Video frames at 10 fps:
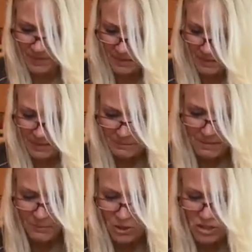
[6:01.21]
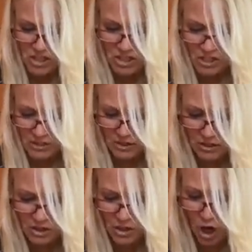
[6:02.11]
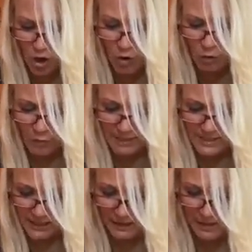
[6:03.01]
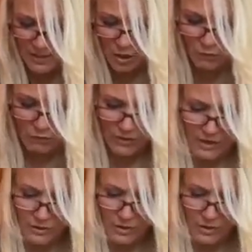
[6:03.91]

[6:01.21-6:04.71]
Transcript: people are just so ridiculous over the internet.